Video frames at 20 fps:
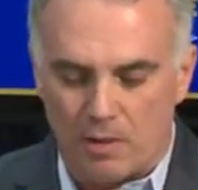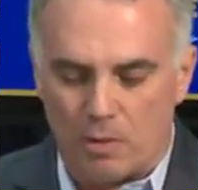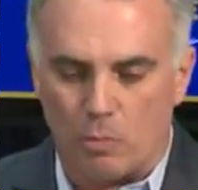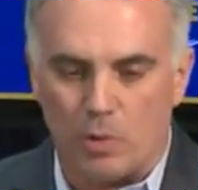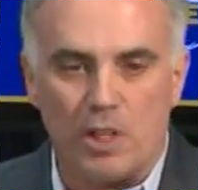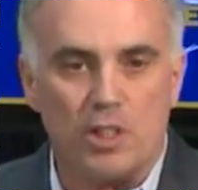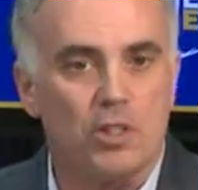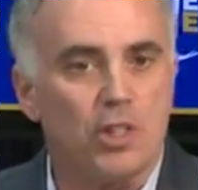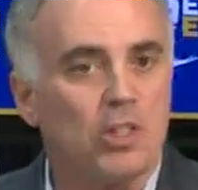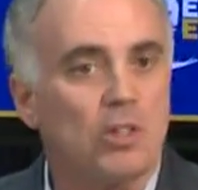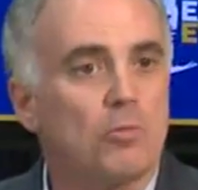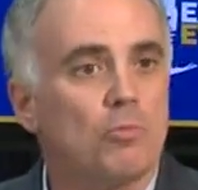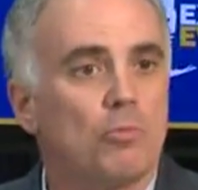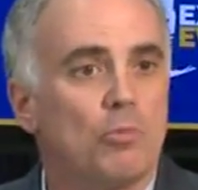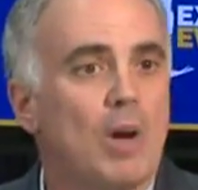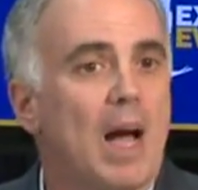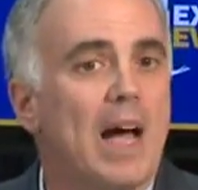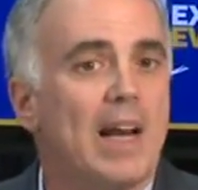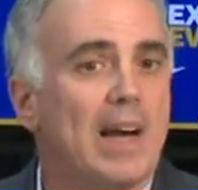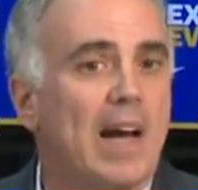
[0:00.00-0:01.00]
We just
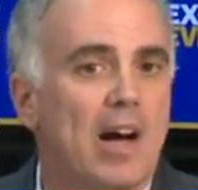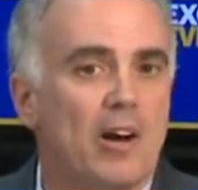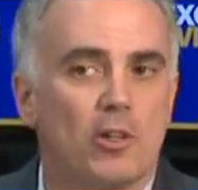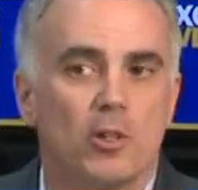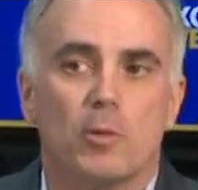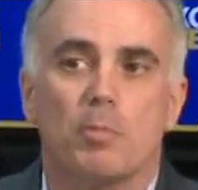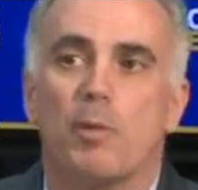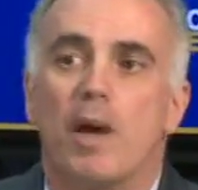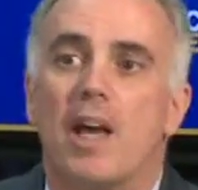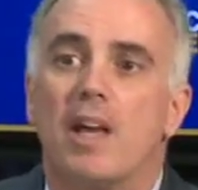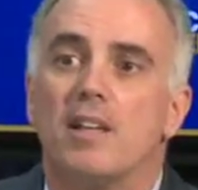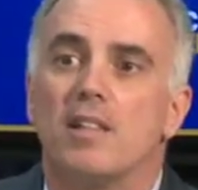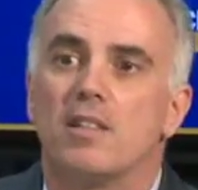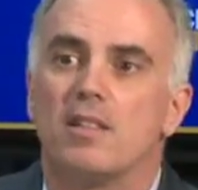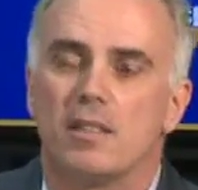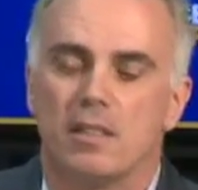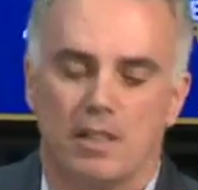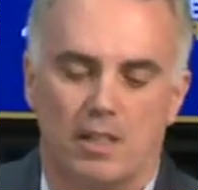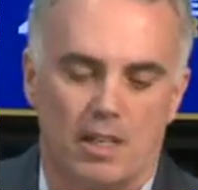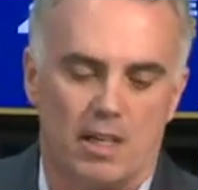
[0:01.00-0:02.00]
ran out of
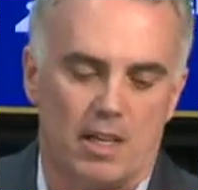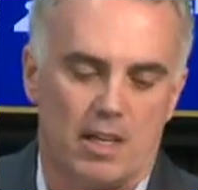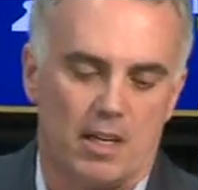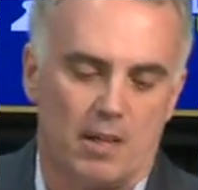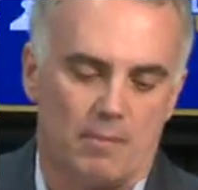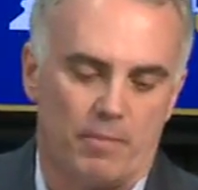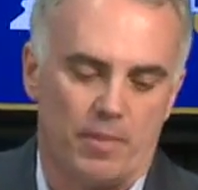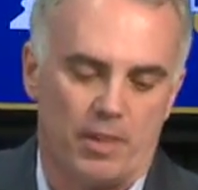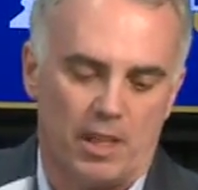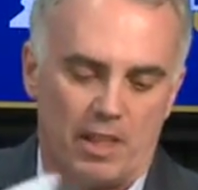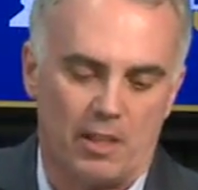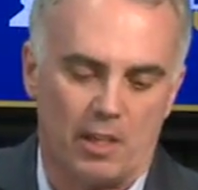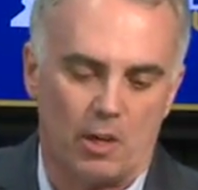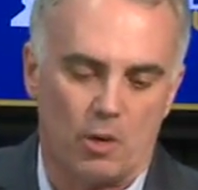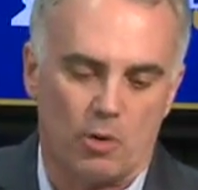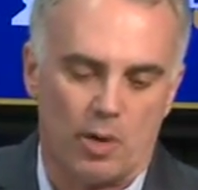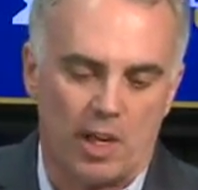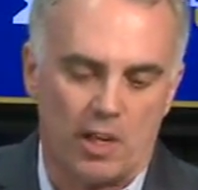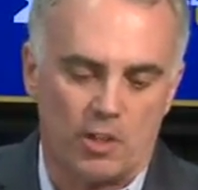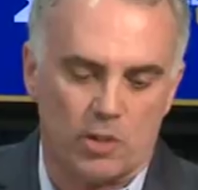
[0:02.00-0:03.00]
space um, in the
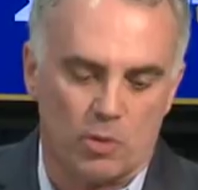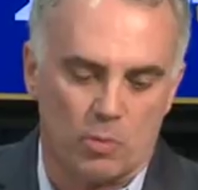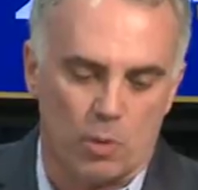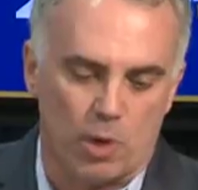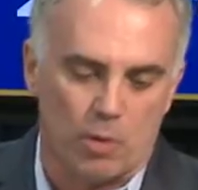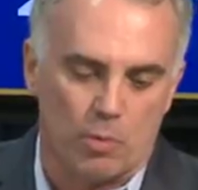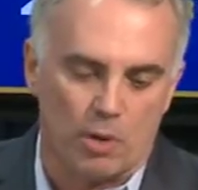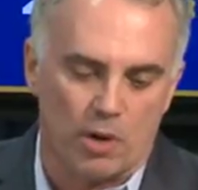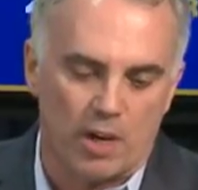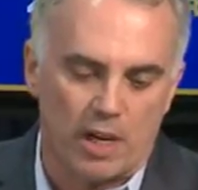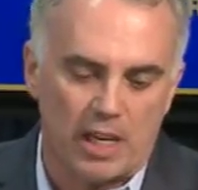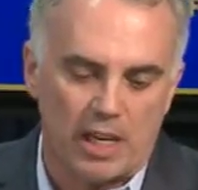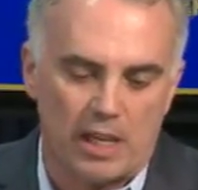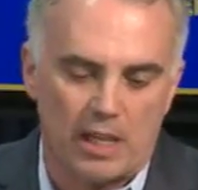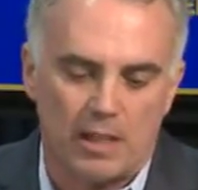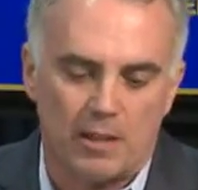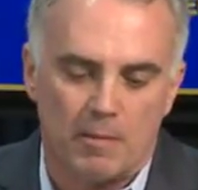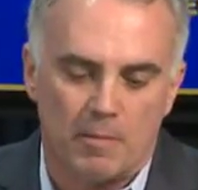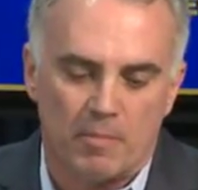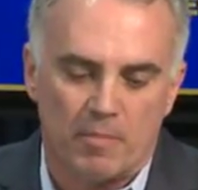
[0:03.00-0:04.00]
location we were
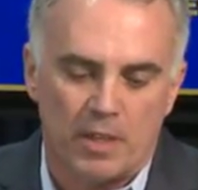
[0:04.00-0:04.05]
in.